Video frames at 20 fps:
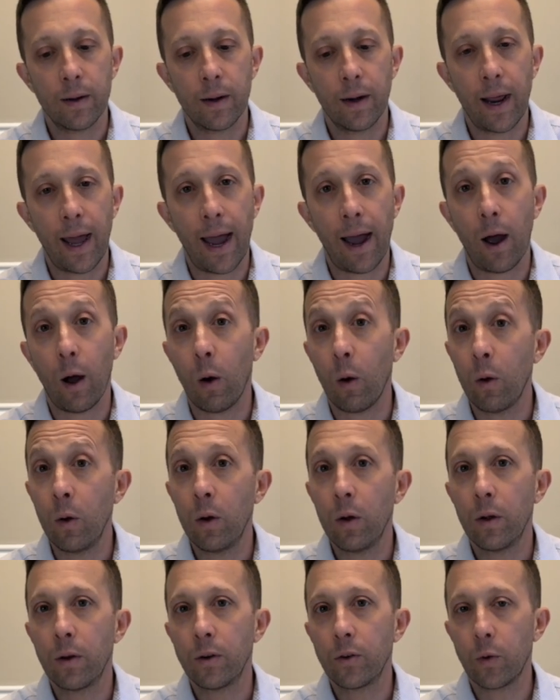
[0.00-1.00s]

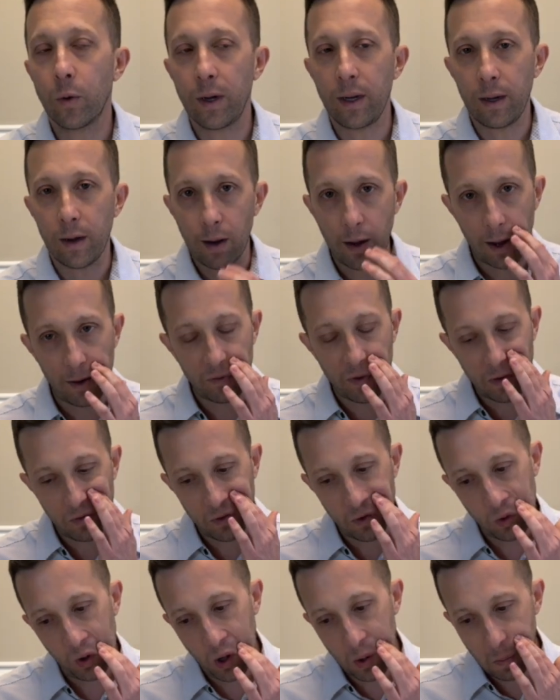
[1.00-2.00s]

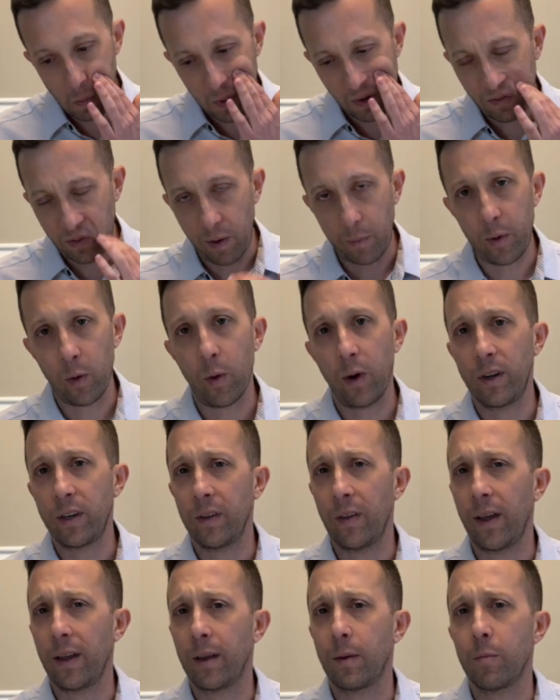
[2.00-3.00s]
mid-February
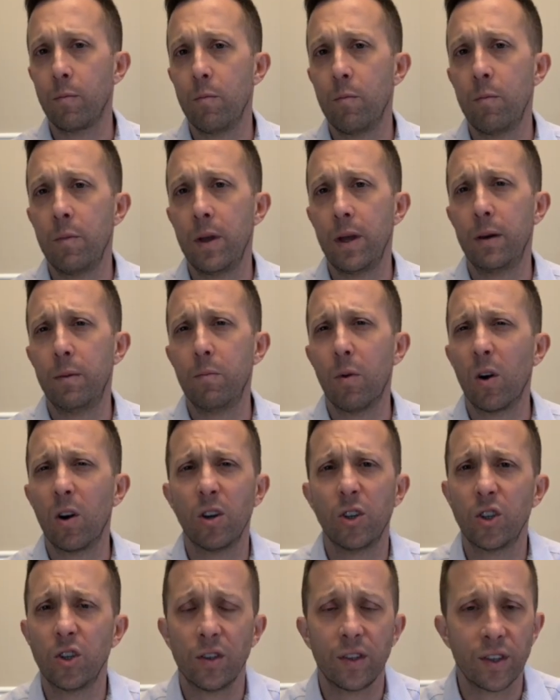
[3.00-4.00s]
to
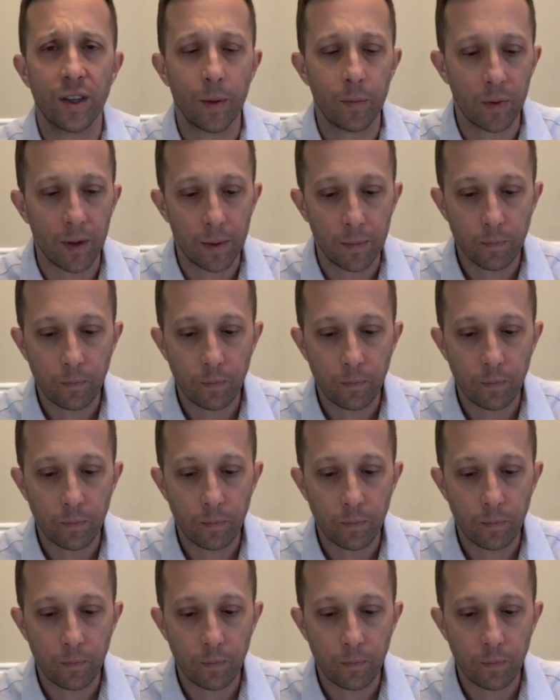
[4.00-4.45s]
mid-March or something.